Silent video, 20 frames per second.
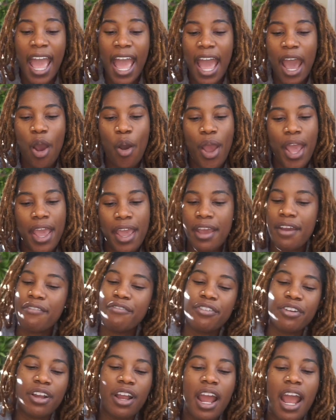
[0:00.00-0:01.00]

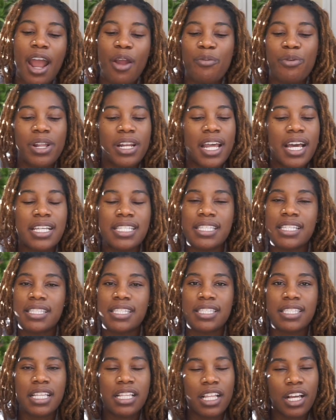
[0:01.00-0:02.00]
However, I realized that
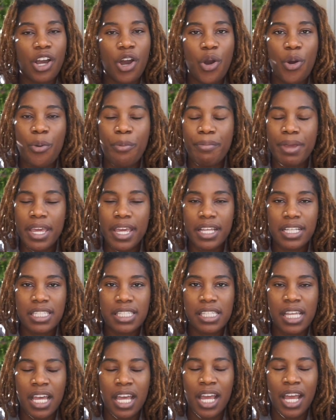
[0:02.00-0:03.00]
the silicone mix
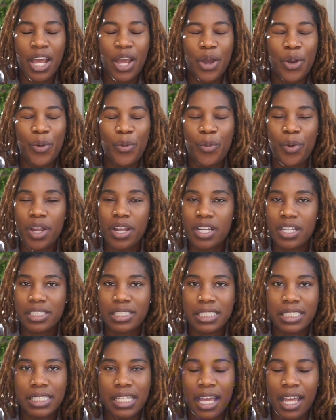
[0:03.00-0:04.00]

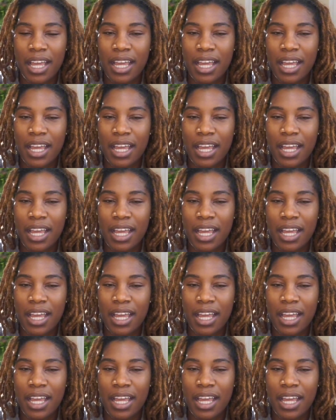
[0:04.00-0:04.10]
works